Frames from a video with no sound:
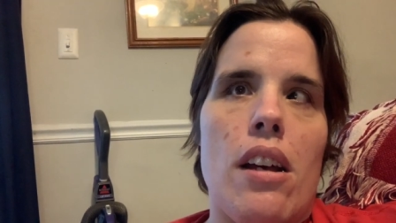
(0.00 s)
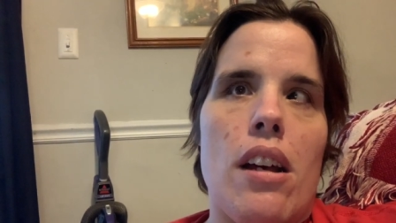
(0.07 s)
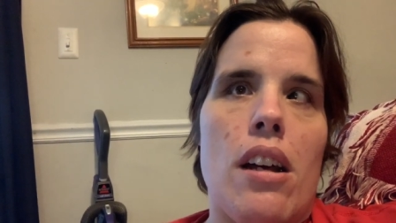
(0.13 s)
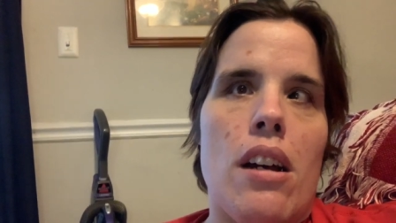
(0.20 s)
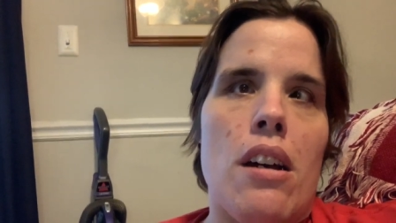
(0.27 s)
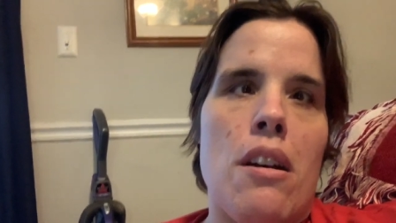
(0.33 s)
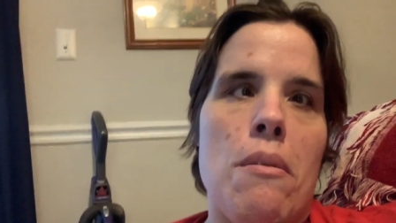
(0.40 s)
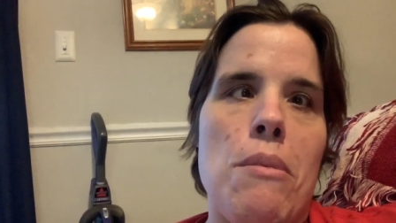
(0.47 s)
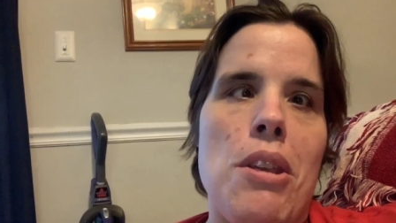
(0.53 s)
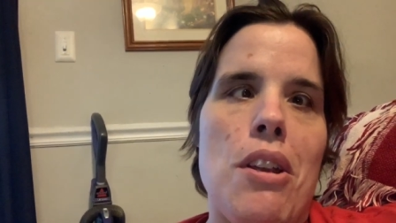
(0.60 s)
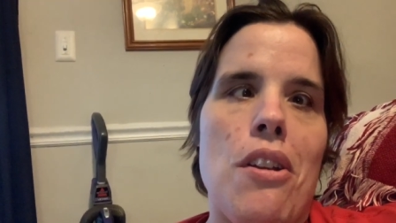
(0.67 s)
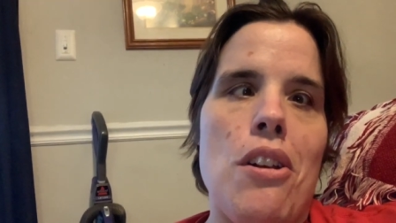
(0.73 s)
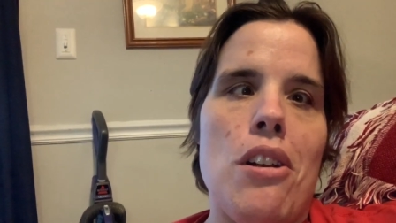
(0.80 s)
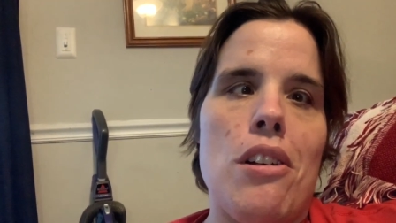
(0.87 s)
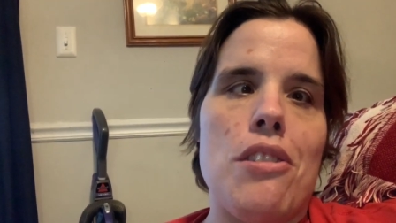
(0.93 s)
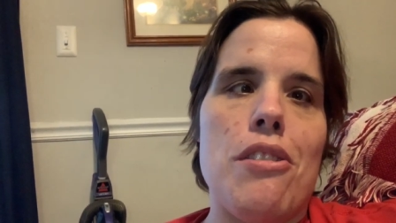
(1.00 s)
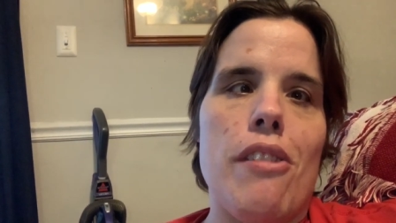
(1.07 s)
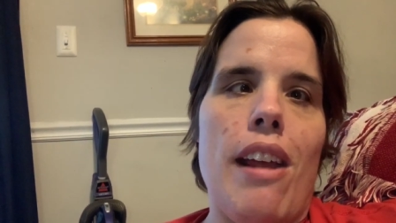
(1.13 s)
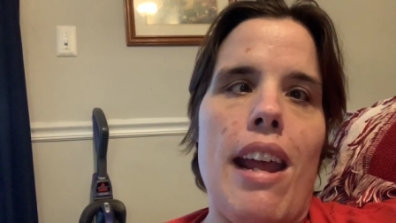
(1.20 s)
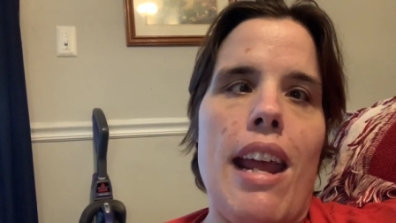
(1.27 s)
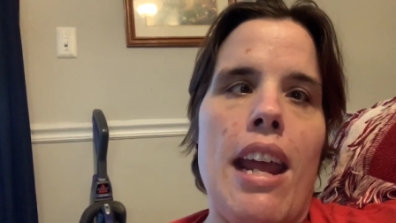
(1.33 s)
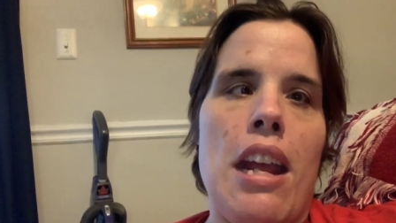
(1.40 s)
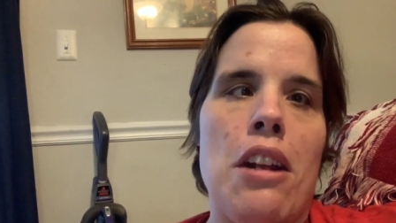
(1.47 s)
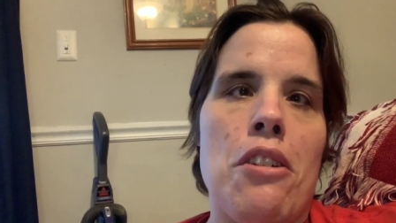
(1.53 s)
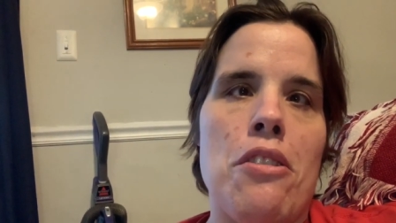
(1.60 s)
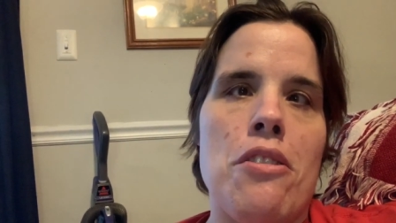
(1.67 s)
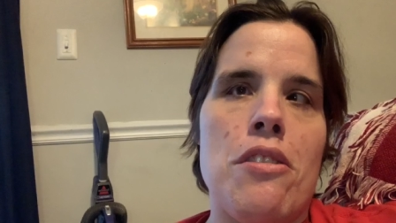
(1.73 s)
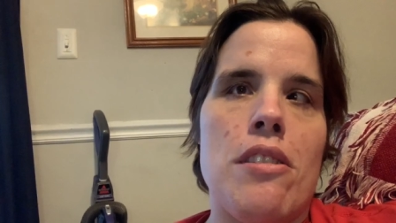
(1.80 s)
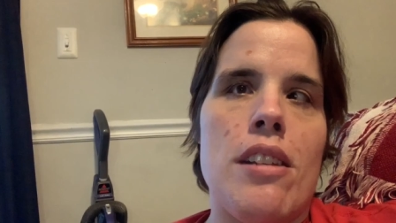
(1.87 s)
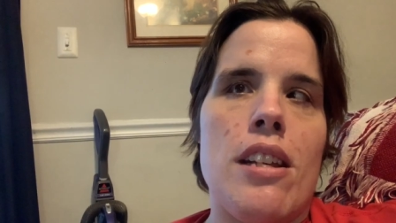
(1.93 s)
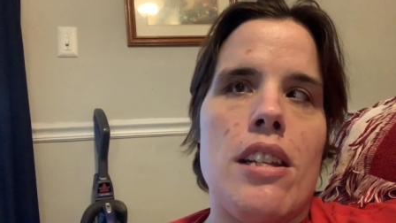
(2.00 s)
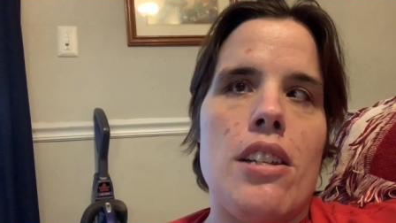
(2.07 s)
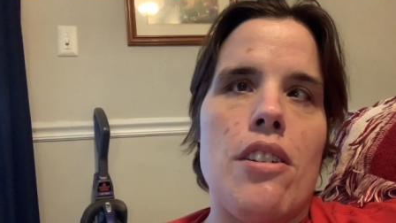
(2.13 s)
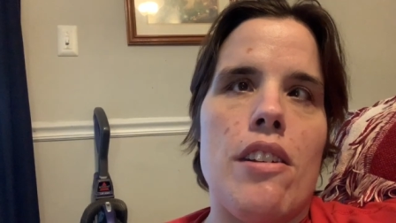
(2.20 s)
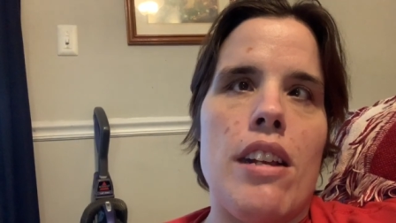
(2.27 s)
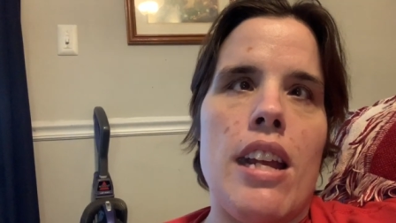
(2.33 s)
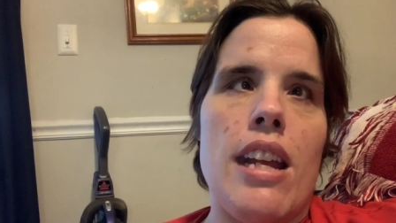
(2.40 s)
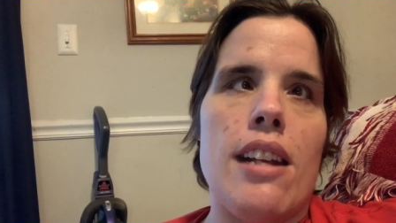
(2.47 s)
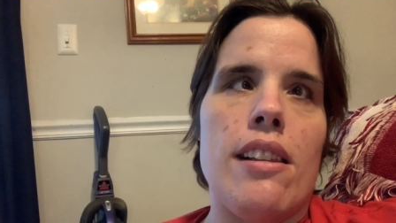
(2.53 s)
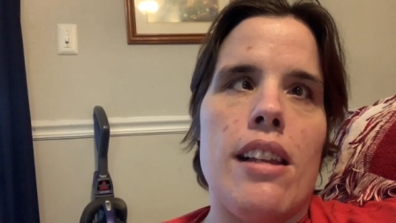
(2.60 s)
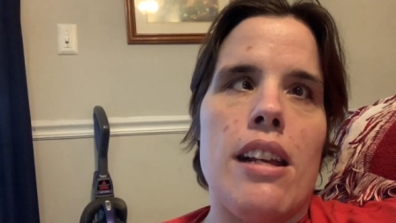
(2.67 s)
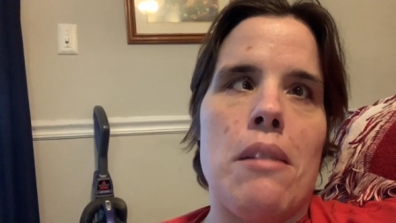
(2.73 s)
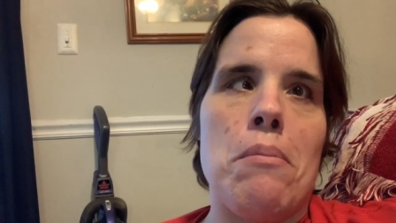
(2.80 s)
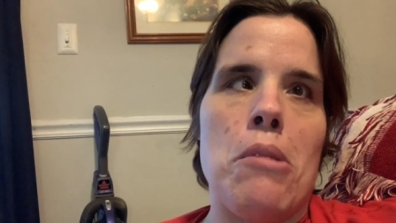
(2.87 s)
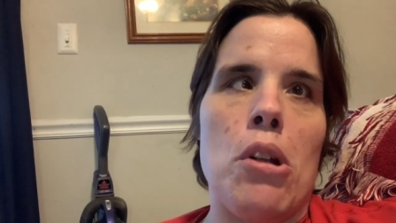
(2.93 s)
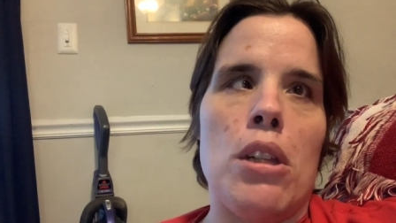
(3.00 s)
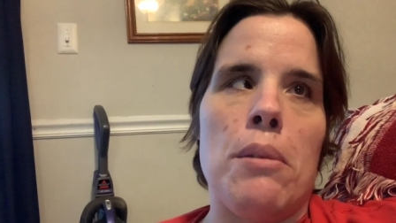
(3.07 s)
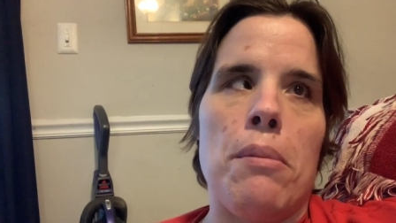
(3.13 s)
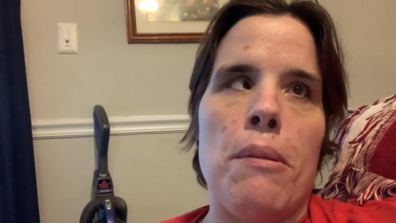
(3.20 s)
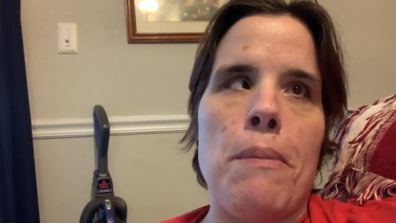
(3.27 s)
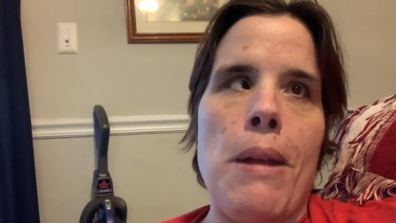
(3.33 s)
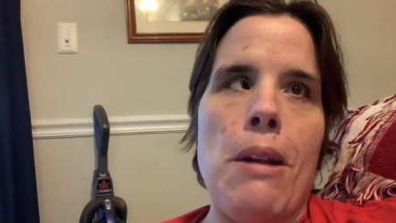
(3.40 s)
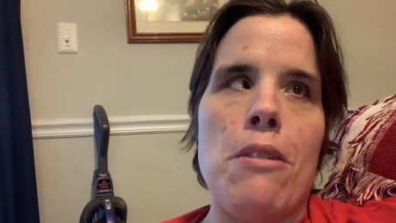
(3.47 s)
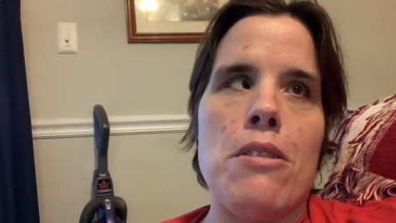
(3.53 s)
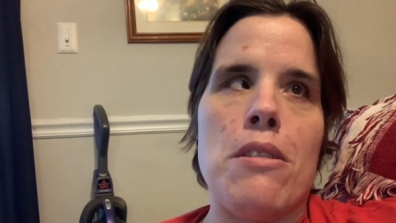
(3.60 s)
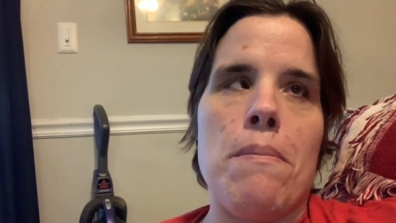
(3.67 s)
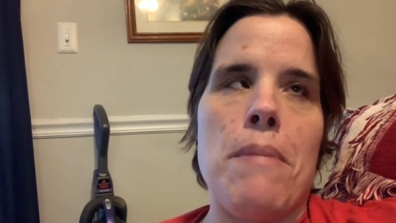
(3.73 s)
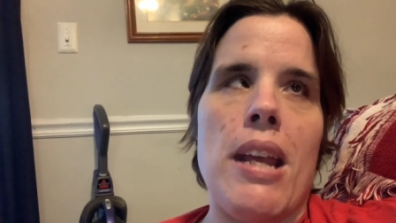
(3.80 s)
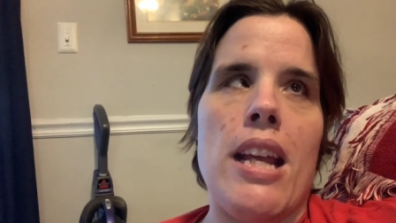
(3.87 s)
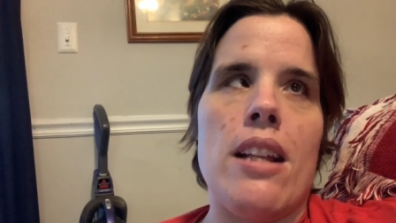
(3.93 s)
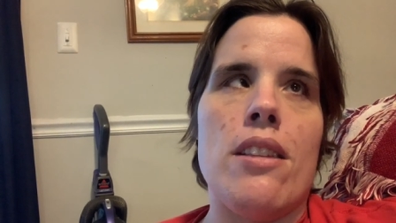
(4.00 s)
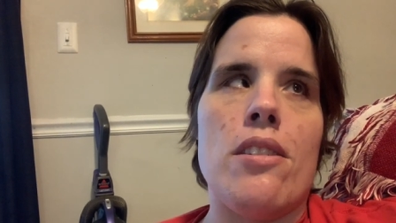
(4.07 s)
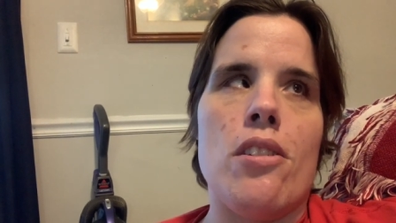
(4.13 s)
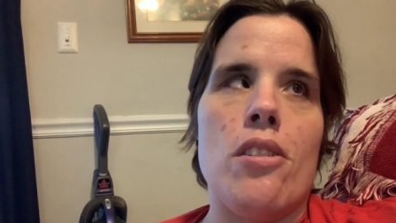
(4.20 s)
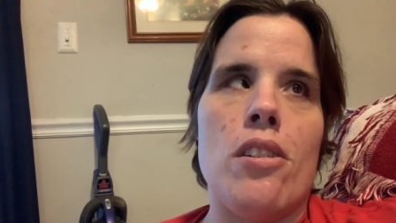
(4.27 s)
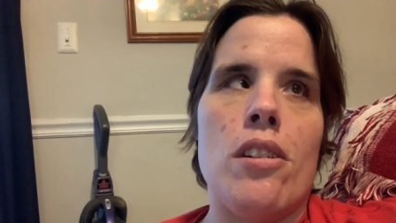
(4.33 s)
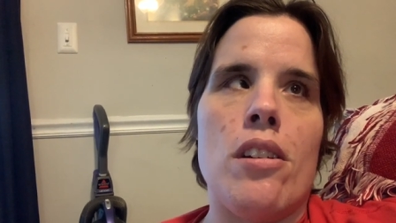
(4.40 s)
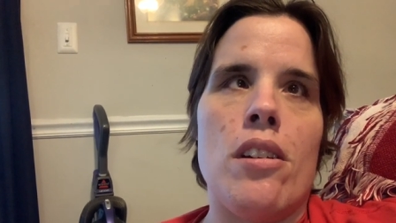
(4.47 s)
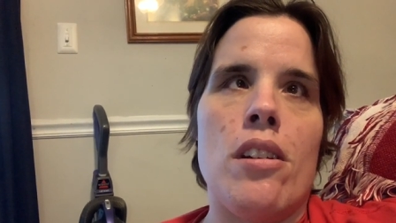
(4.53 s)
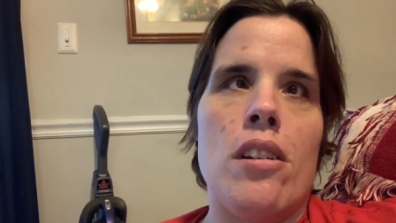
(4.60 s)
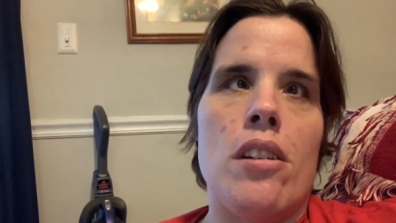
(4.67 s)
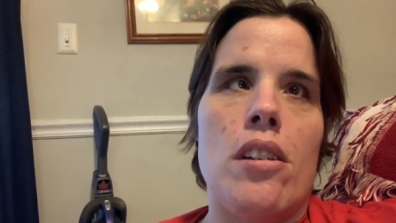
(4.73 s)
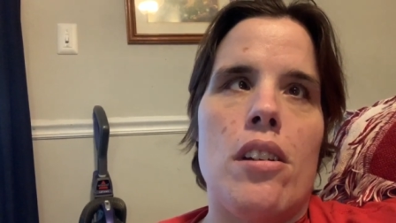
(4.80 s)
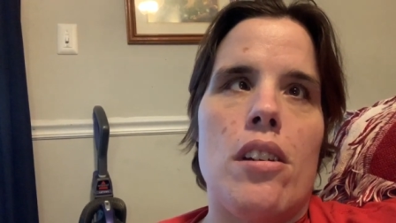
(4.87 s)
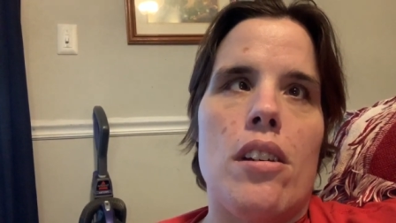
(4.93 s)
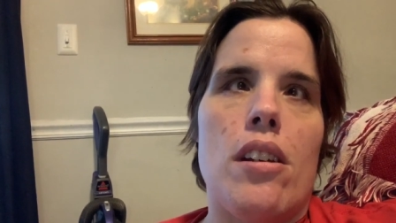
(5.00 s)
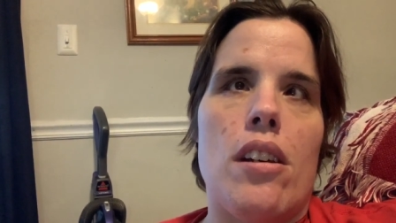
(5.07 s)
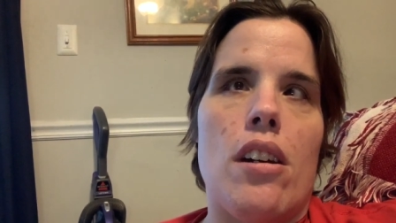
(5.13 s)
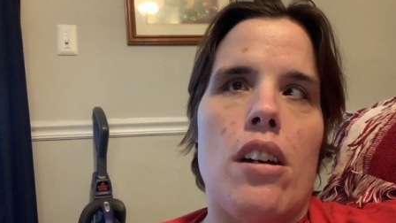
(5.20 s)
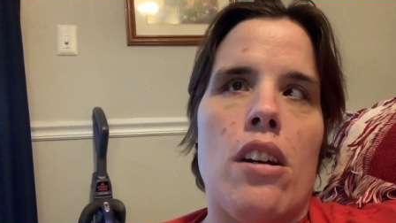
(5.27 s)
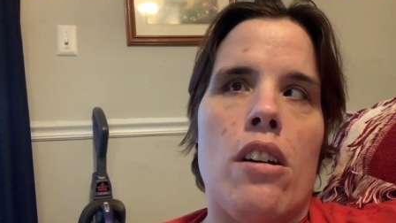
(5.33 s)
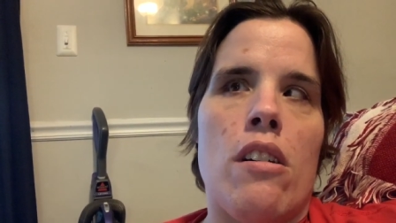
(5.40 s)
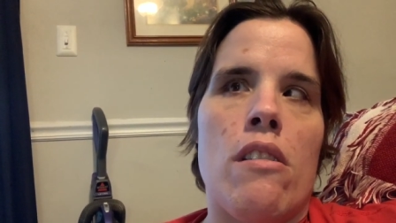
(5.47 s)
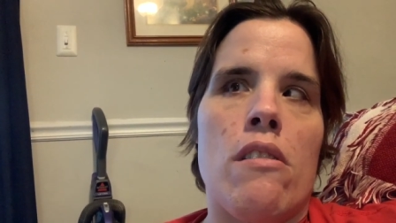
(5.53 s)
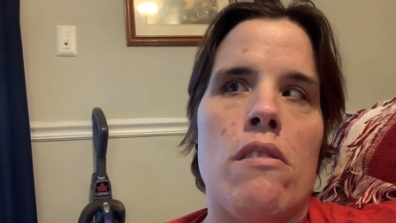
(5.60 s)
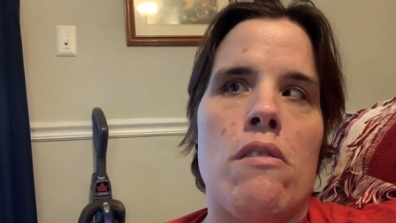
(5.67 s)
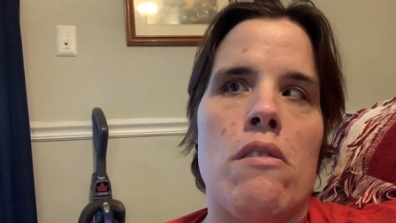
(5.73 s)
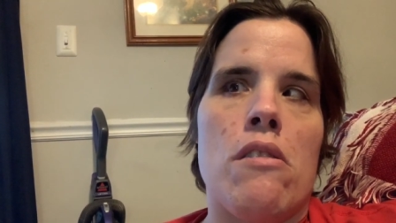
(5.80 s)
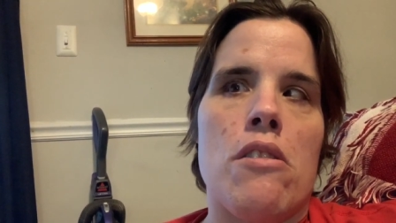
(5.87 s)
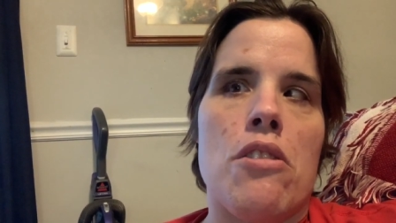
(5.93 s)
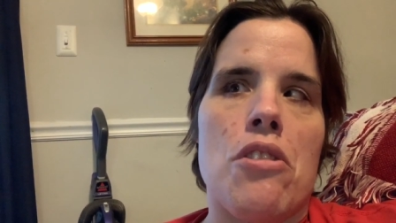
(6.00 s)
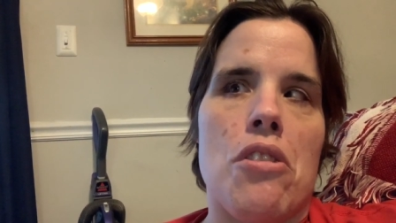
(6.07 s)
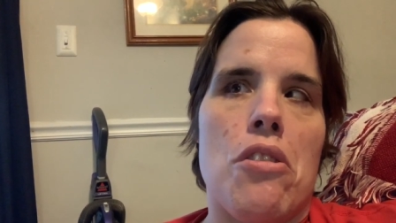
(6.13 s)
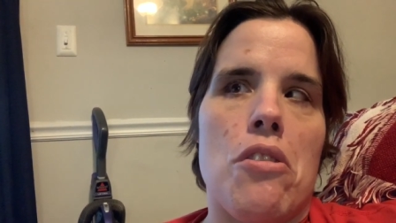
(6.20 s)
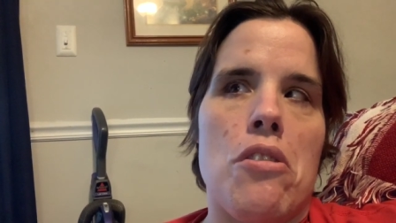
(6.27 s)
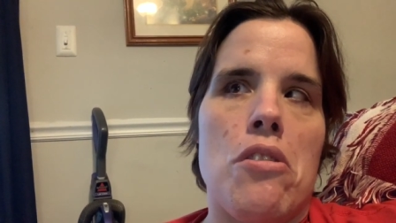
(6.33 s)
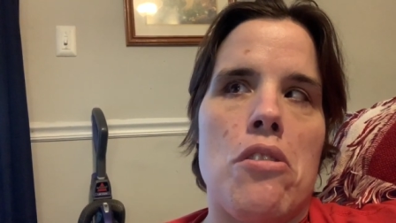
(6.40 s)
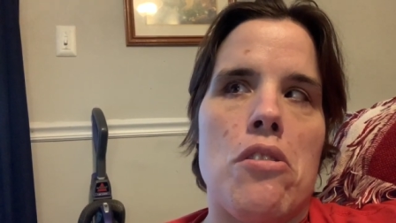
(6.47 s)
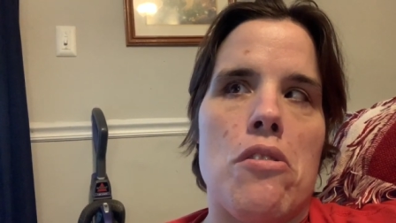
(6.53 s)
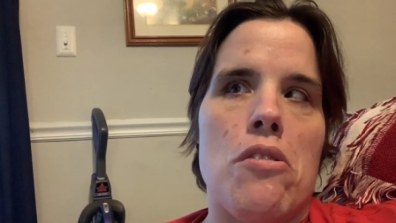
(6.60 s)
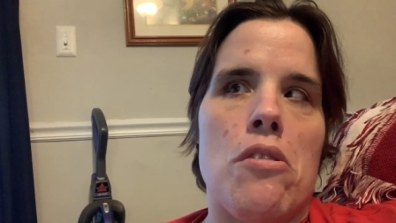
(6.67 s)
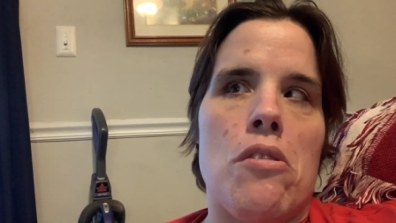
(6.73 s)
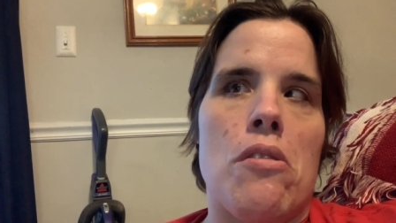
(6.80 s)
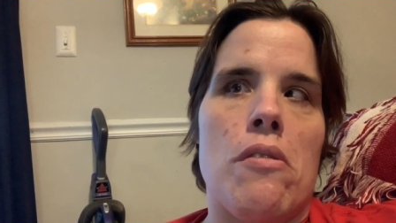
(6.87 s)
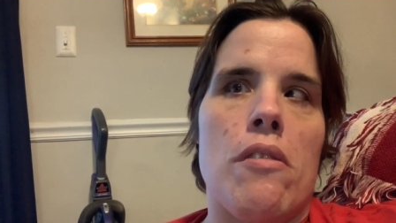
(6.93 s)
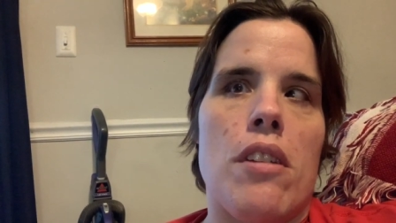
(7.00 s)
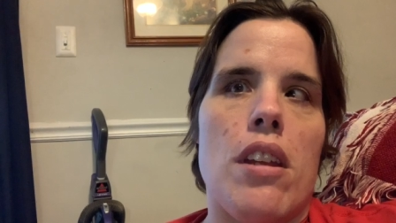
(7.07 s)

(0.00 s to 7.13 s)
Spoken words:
You can also get hangers that you can hang like multiple pairs of pants on, or skirts, or